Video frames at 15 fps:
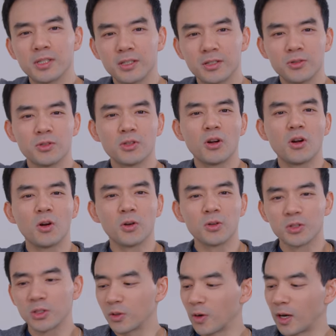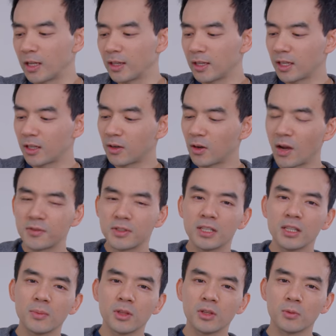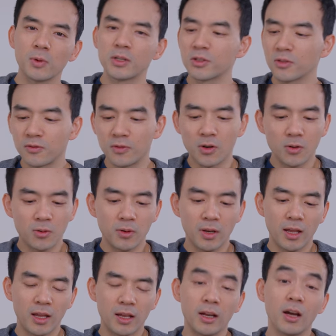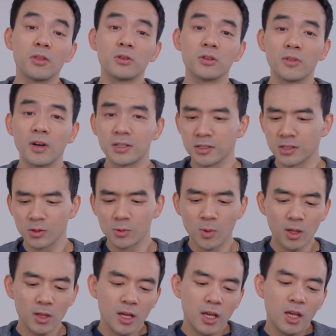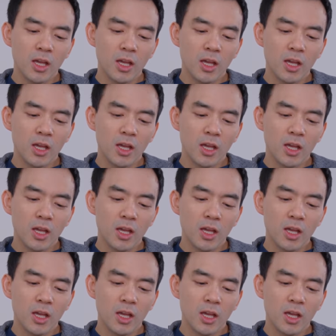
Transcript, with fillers: sensors aren't great. Like I've seen them on the Razer phone and other devices as well.